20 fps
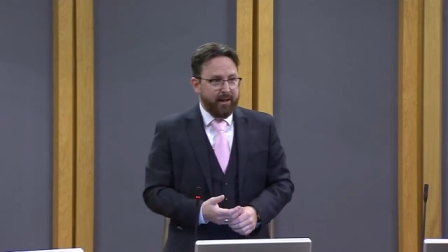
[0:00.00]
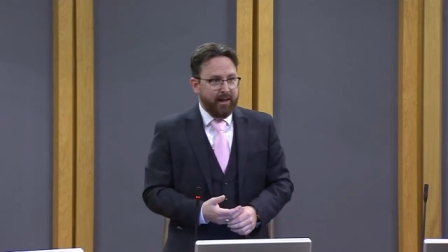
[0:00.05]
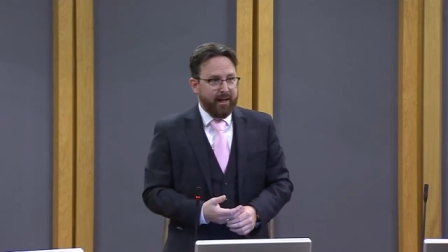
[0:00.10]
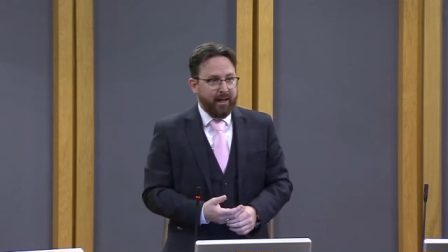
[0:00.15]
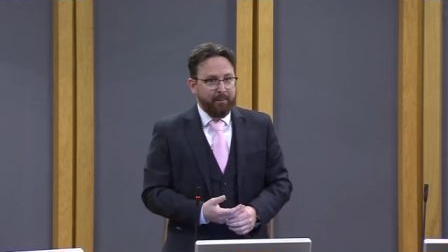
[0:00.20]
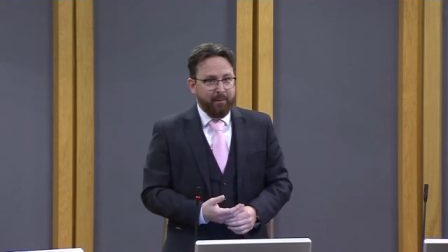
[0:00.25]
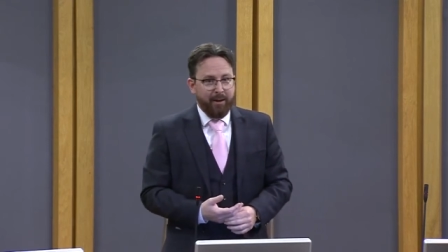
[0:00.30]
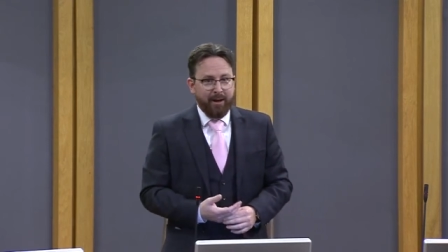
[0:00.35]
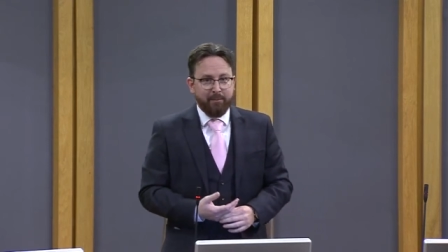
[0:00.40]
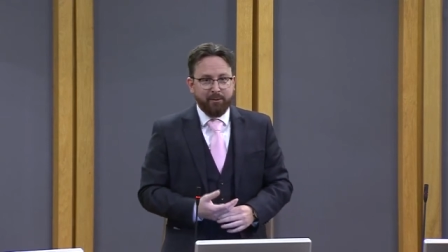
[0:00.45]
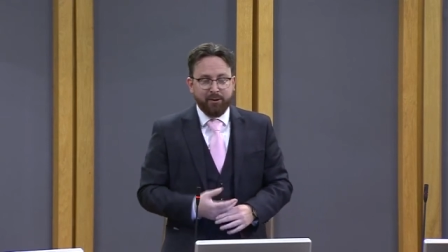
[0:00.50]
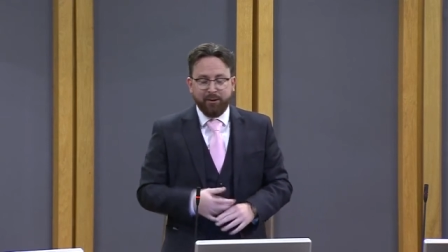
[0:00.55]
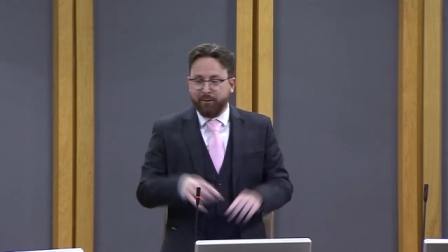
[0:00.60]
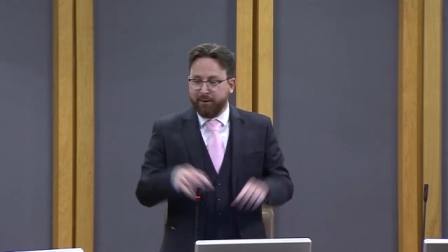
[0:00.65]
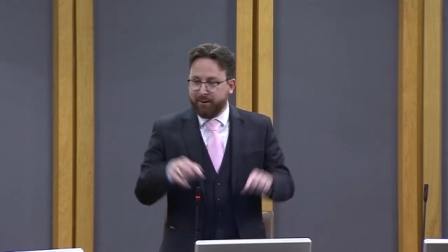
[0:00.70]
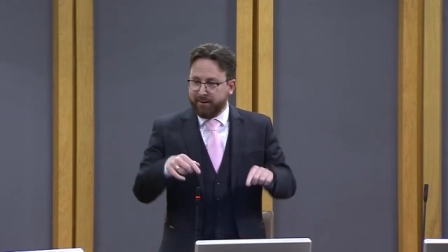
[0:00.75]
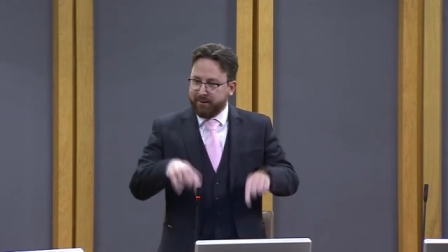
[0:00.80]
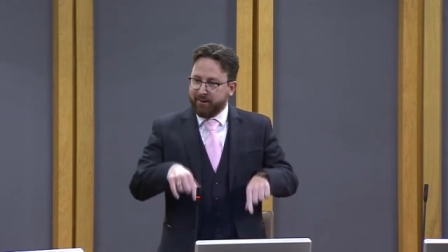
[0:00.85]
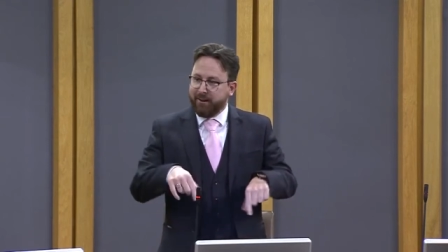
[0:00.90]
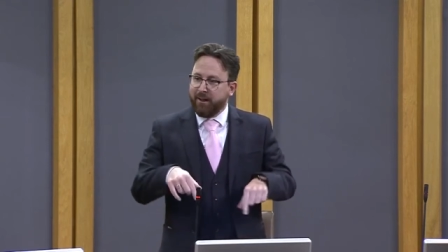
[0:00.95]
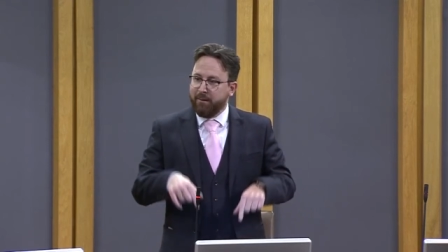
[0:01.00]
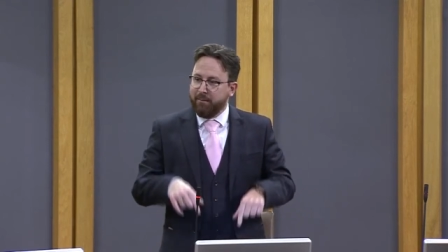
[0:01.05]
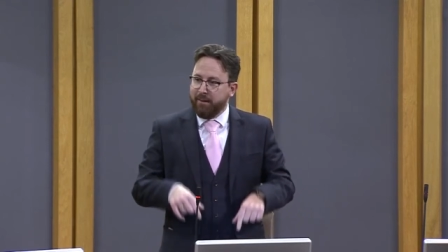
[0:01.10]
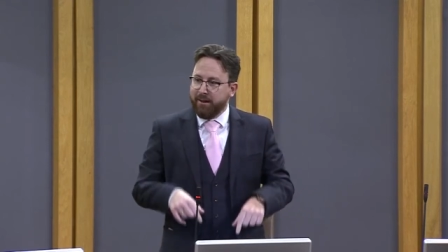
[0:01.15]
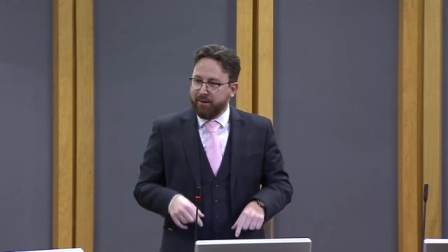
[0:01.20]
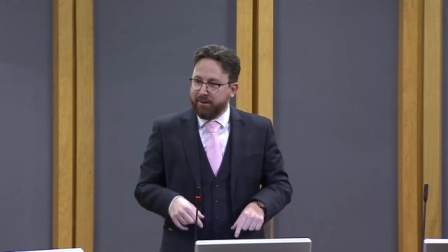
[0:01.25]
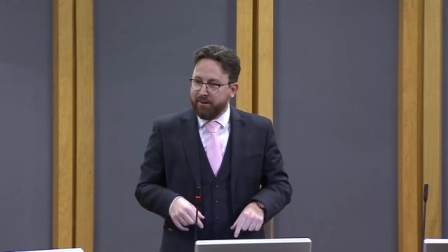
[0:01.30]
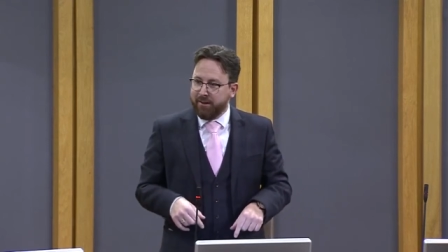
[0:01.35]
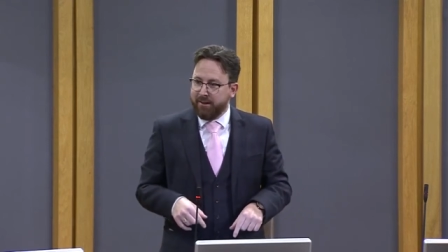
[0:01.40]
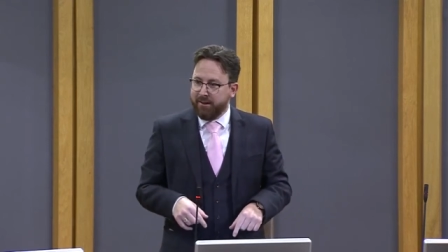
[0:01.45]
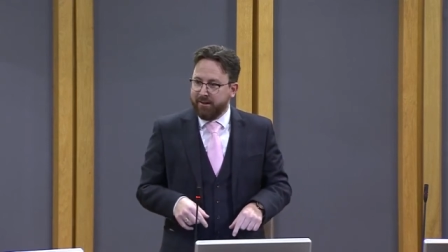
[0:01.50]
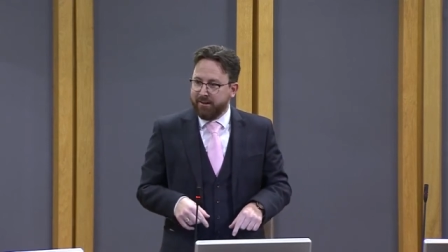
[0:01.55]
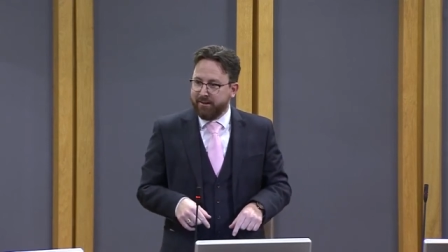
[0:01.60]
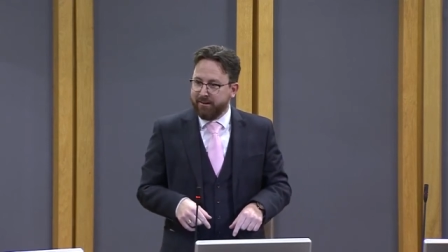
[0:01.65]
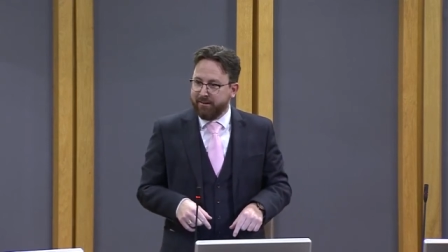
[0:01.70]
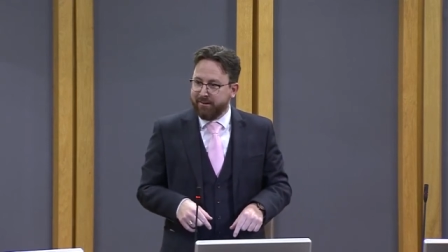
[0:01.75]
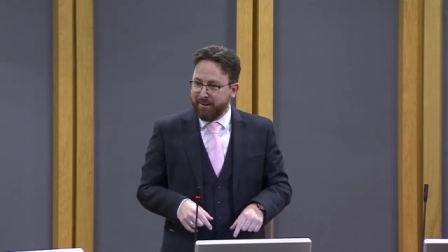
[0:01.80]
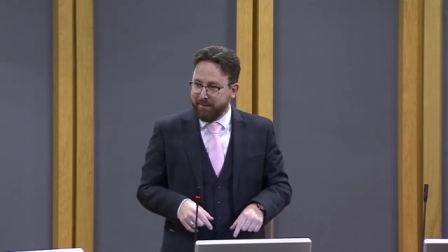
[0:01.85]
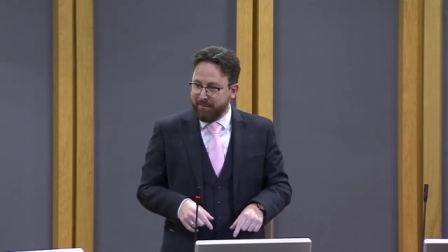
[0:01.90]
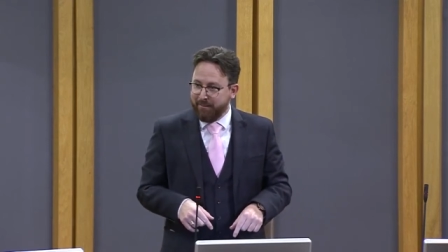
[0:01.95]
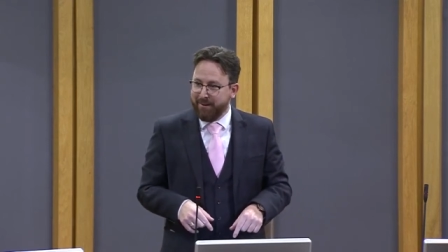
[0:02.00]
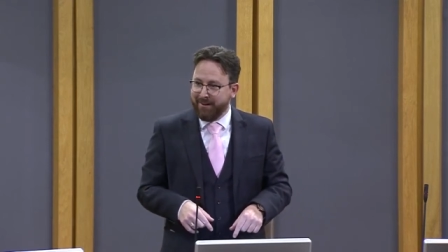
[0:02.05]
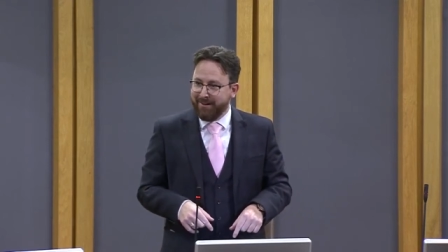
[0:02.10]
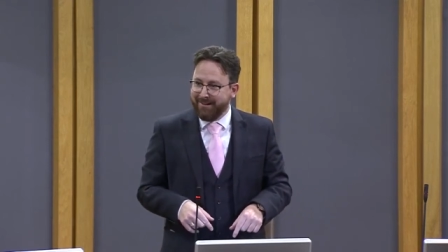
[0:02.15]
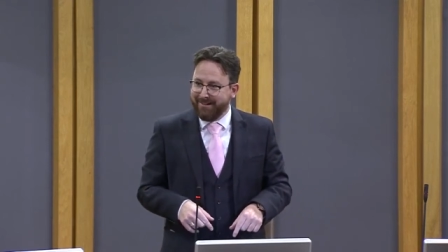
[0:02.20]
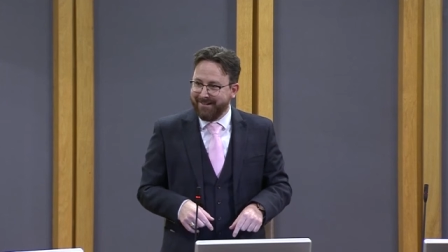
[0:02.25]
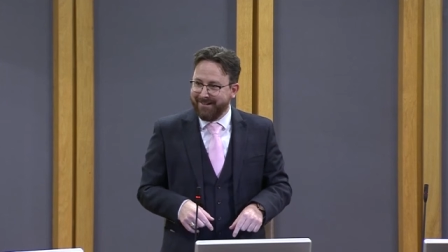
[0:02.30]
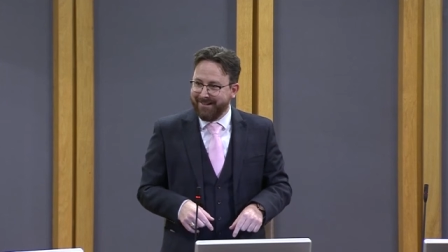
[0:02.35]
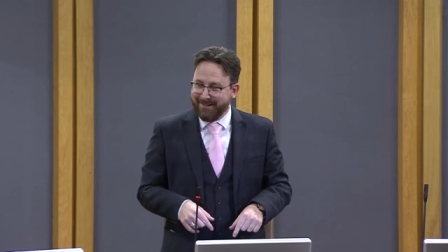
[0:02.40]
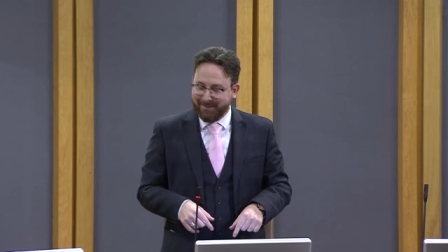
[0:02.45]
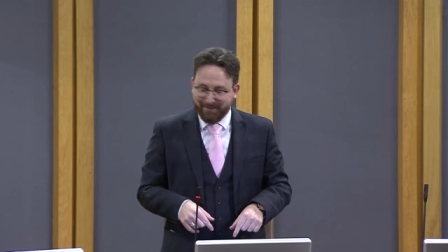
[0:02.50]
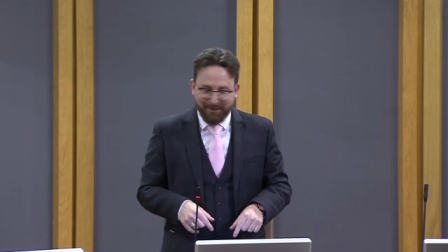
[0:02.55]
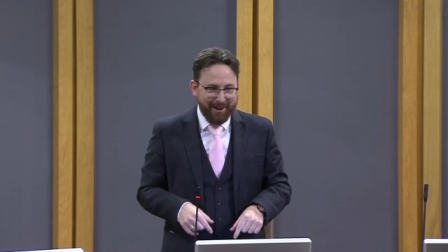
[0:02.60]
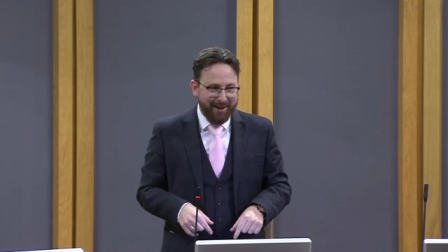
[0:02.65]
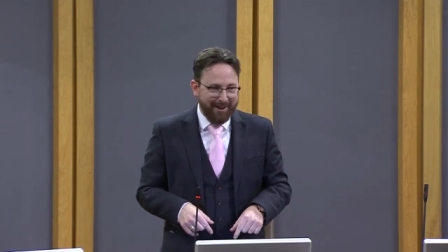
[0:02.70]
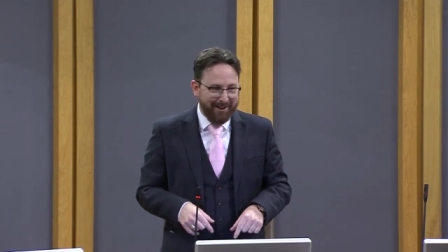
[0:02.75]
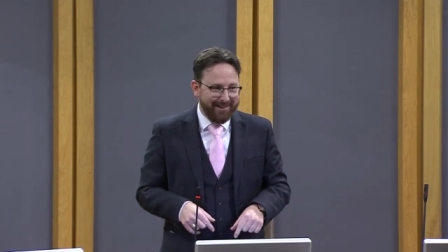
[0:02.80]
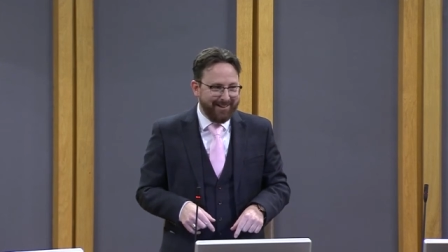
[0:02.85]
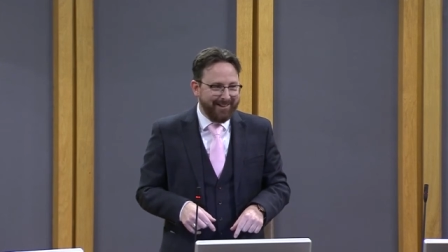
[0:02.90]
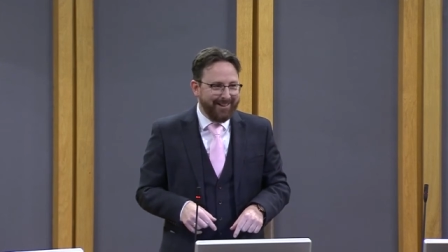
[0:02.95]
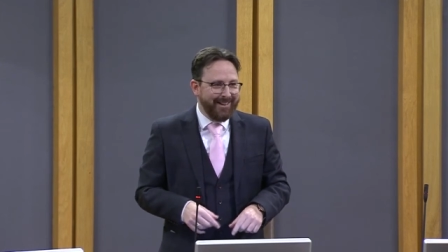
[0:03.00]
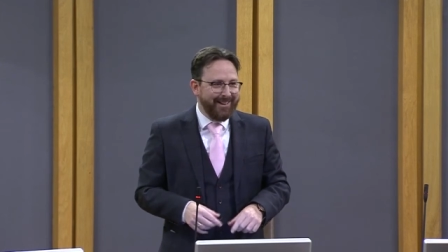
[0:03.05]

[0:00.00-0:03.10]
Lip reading: And I'm sure this will get a mention in his summary as well.